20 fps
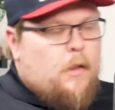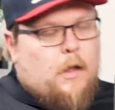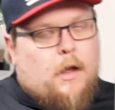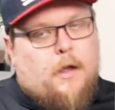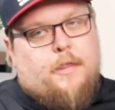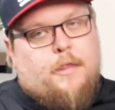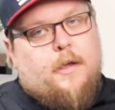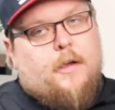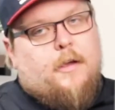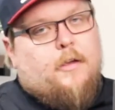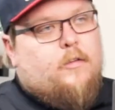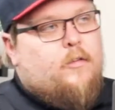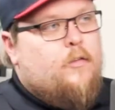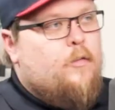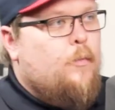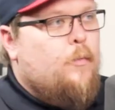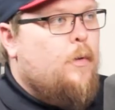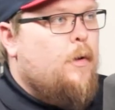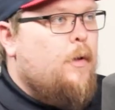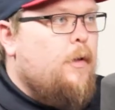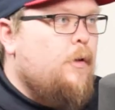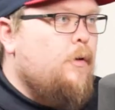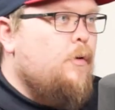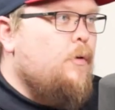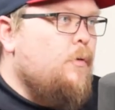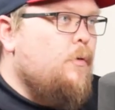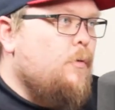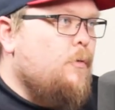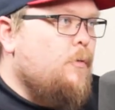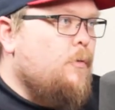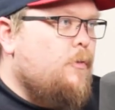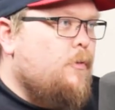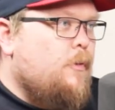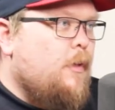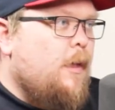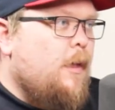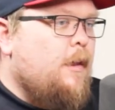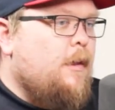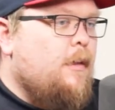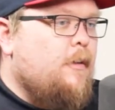Yeah, I think it's what you
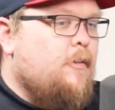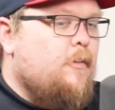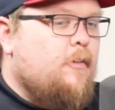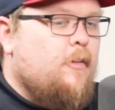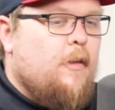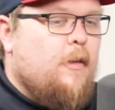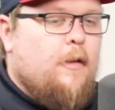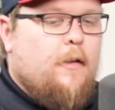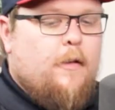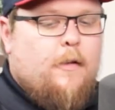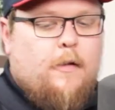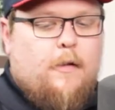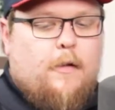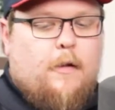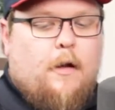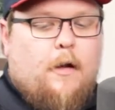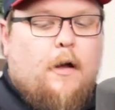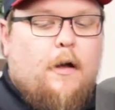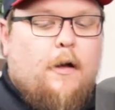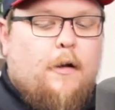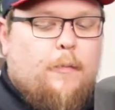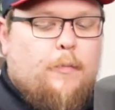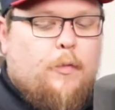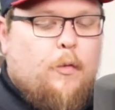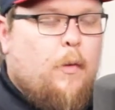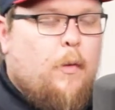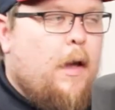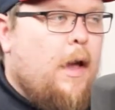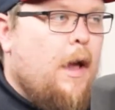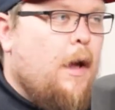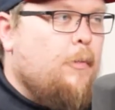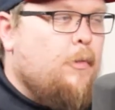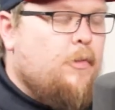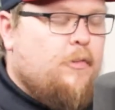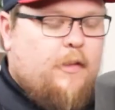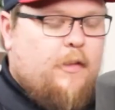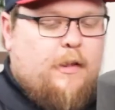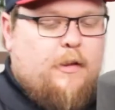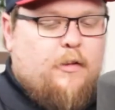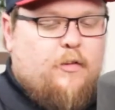said is the way I would
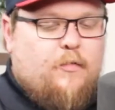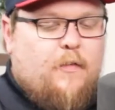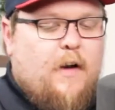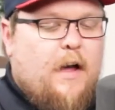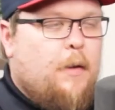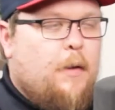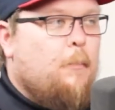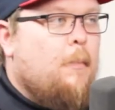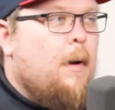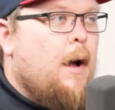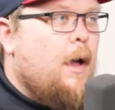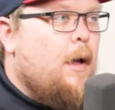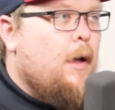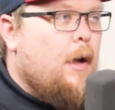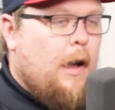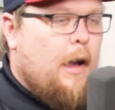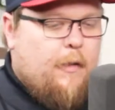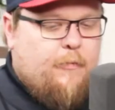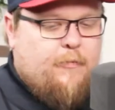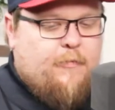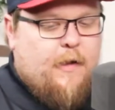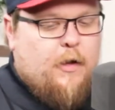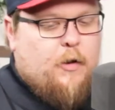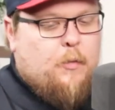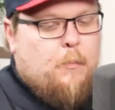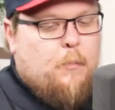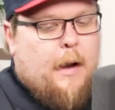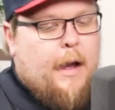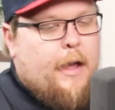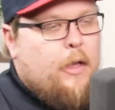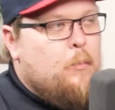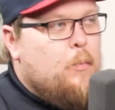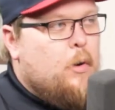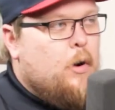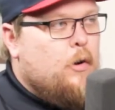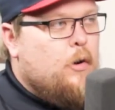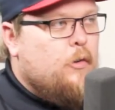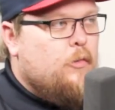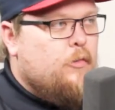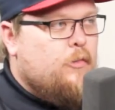say it is I found mile
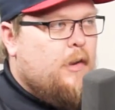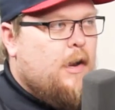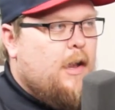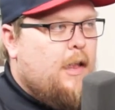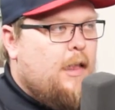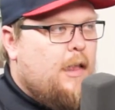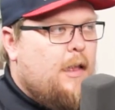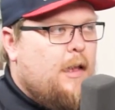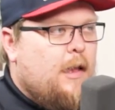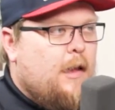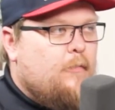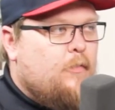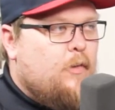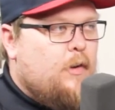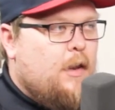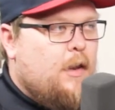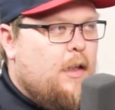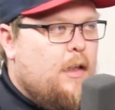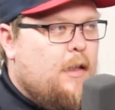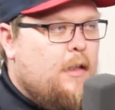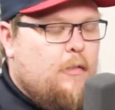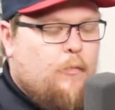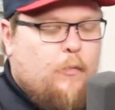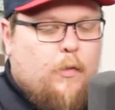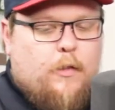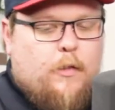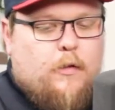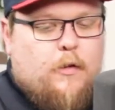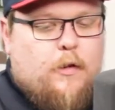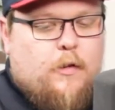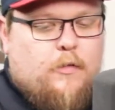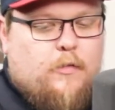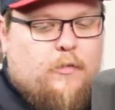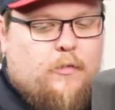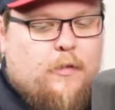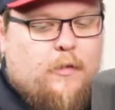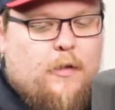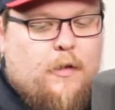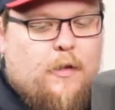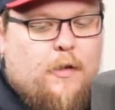markers that I hit every day, whether
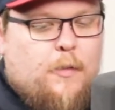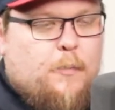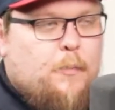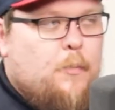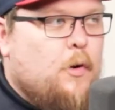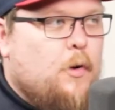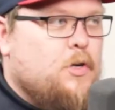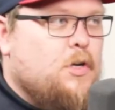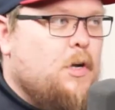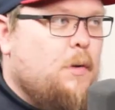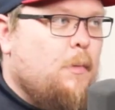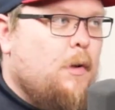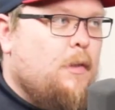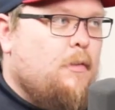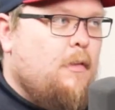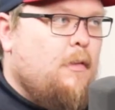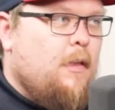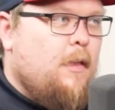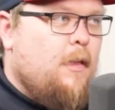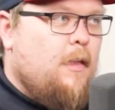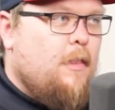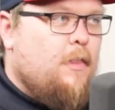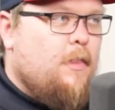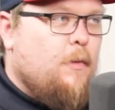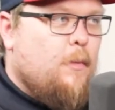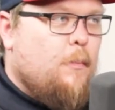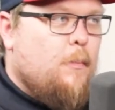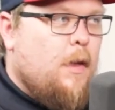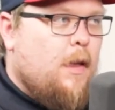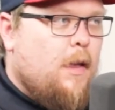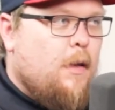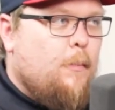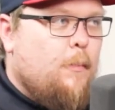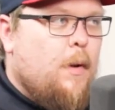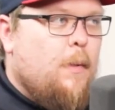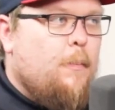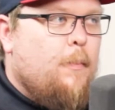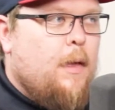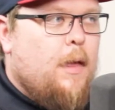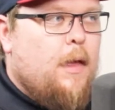it's brushing my teeth or making
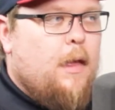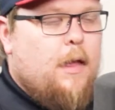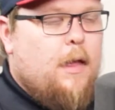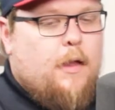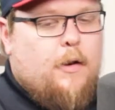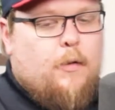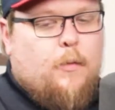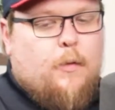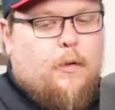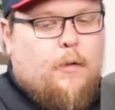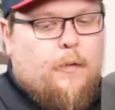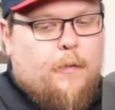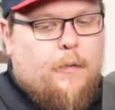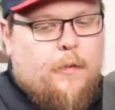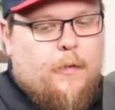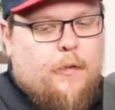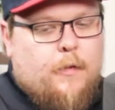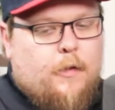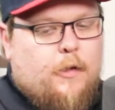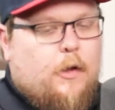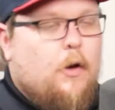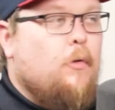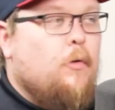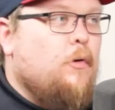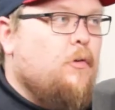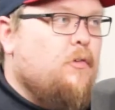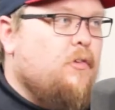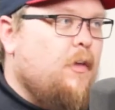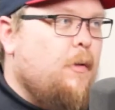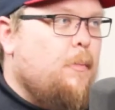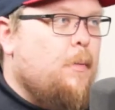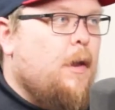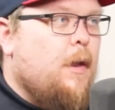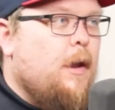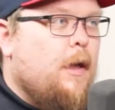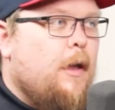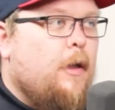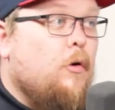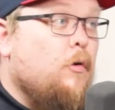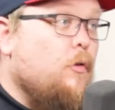my bed or going to sleep at
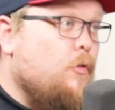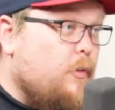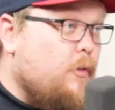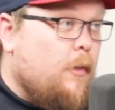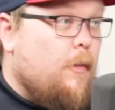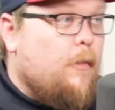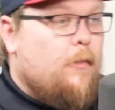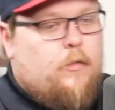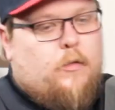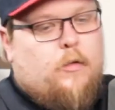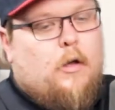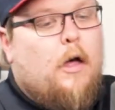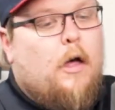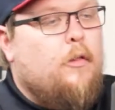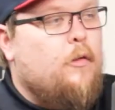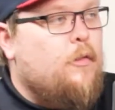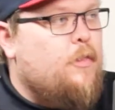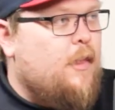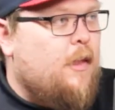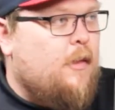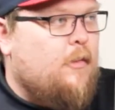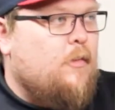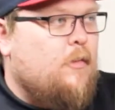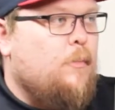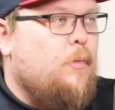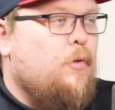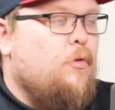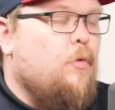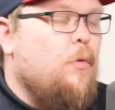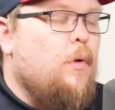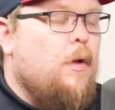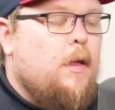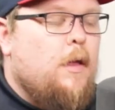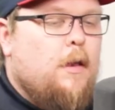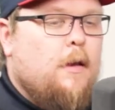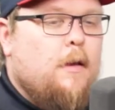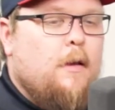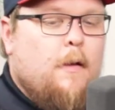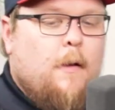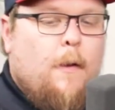night or some other things in
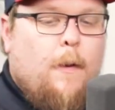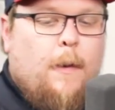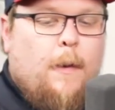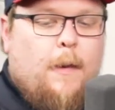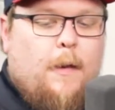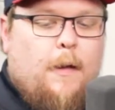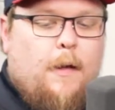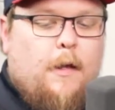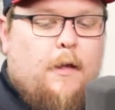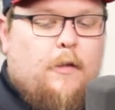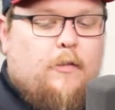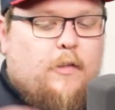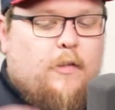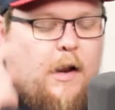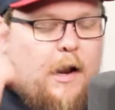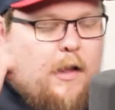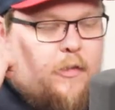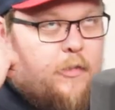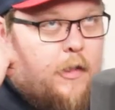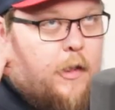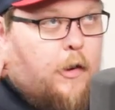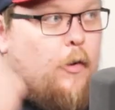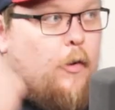between, is that I said,